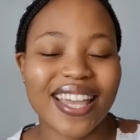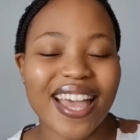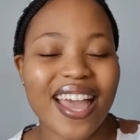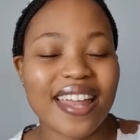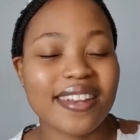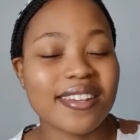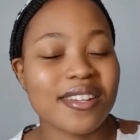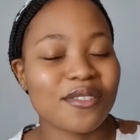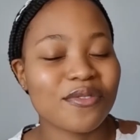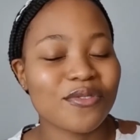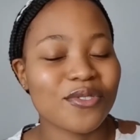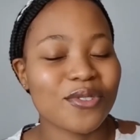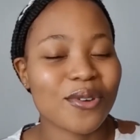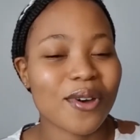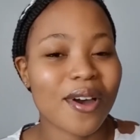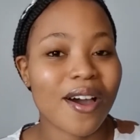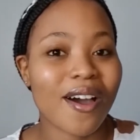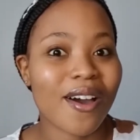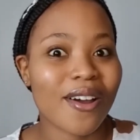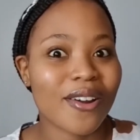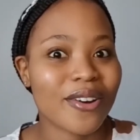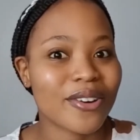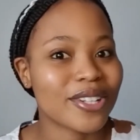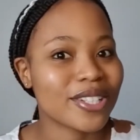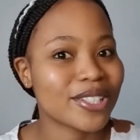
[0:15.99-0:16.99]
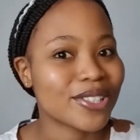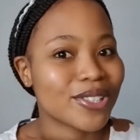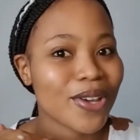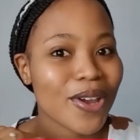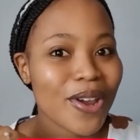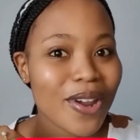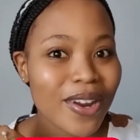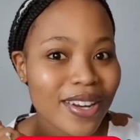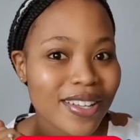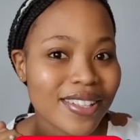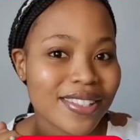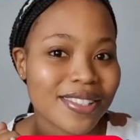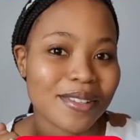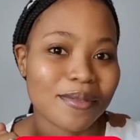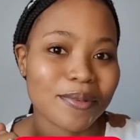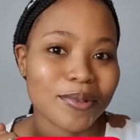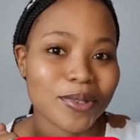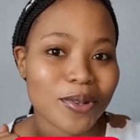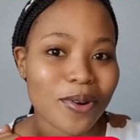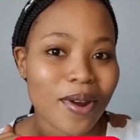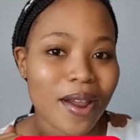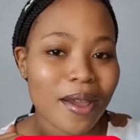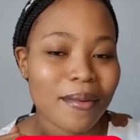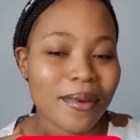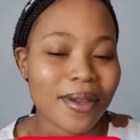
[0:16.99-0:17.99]
And if you are a returning
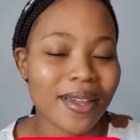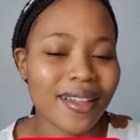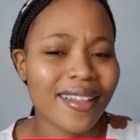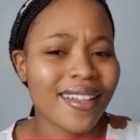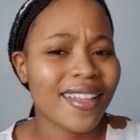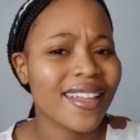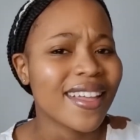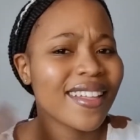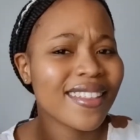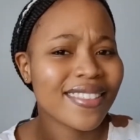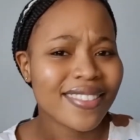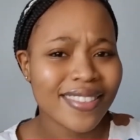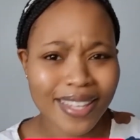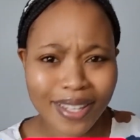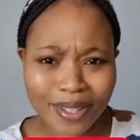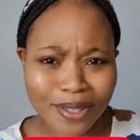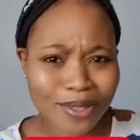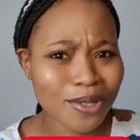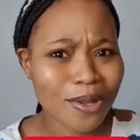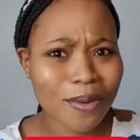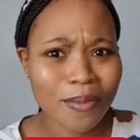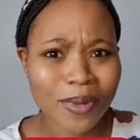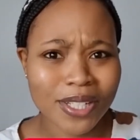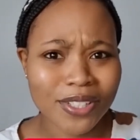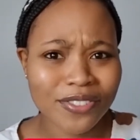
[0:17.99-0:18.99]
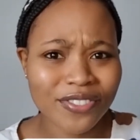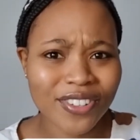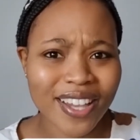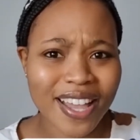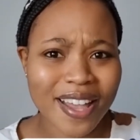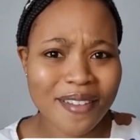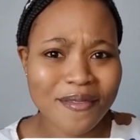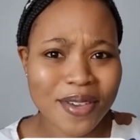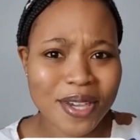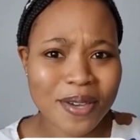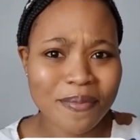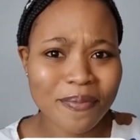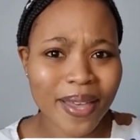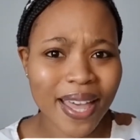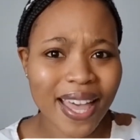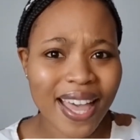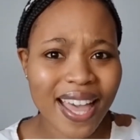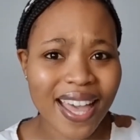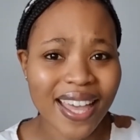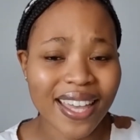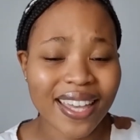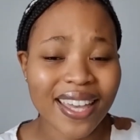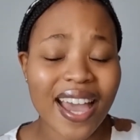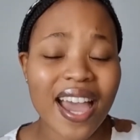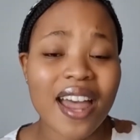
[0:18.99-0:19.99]
subscriber, thank you so much for coming
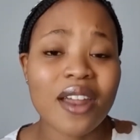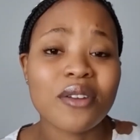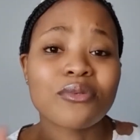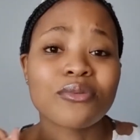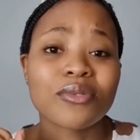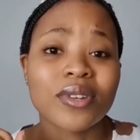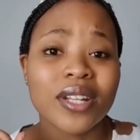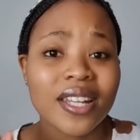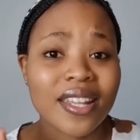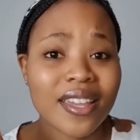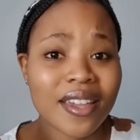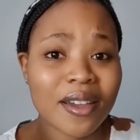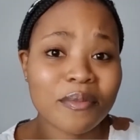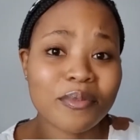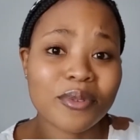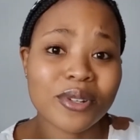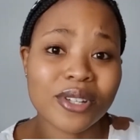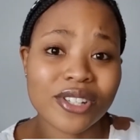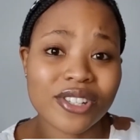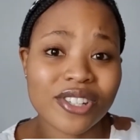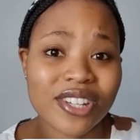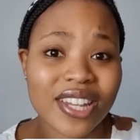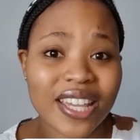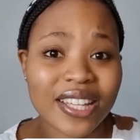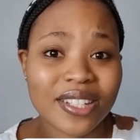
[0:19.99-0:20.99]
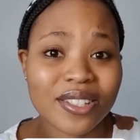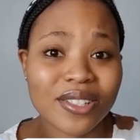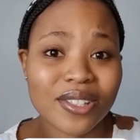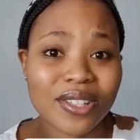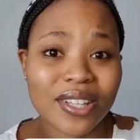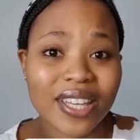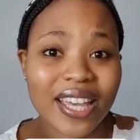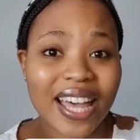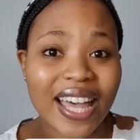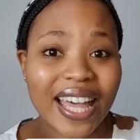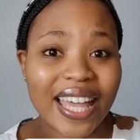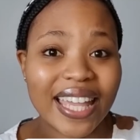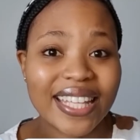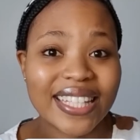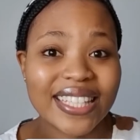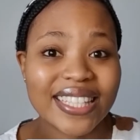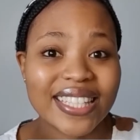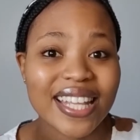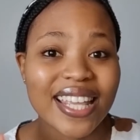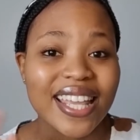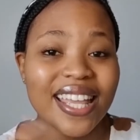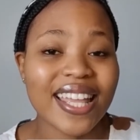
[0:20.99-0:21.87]
back. I really appreciate you guys.